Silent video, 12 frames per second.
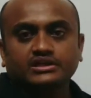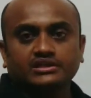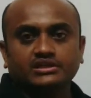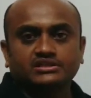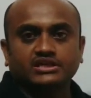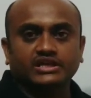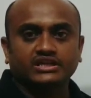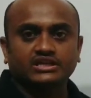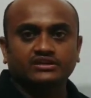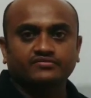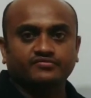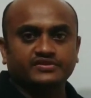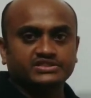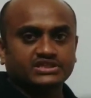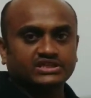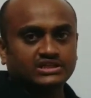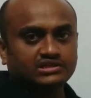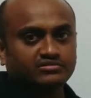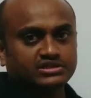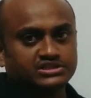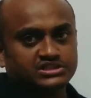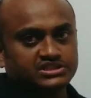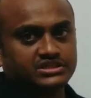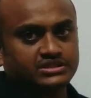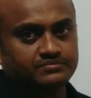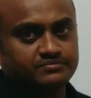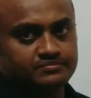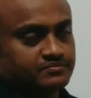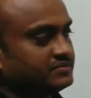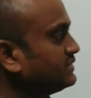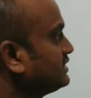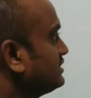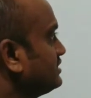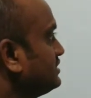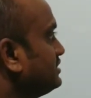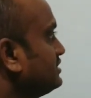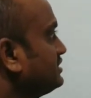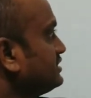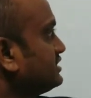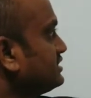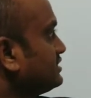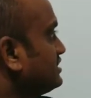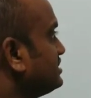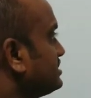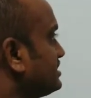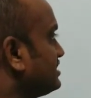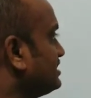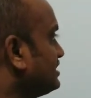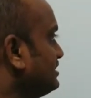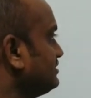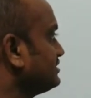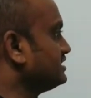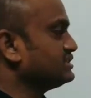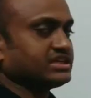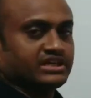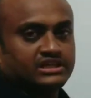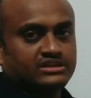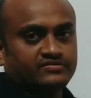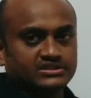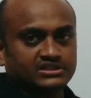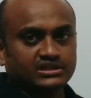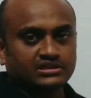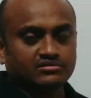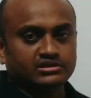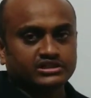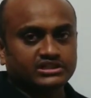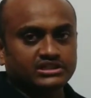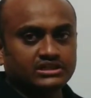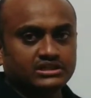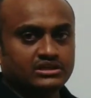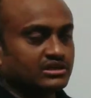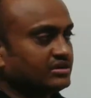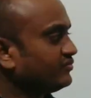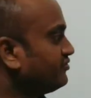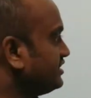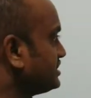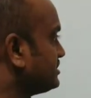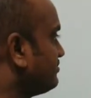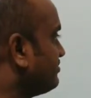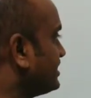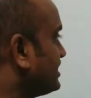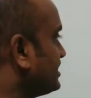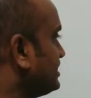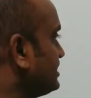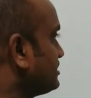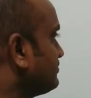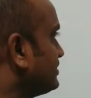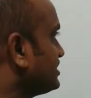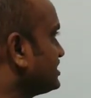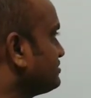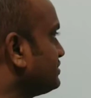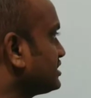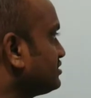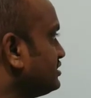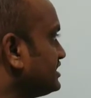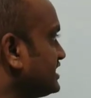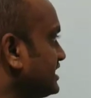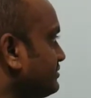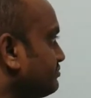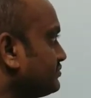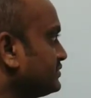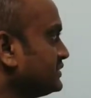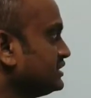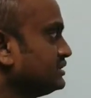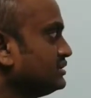it is any physical quantity. The signal is any physical quantity which varies with respect to the time.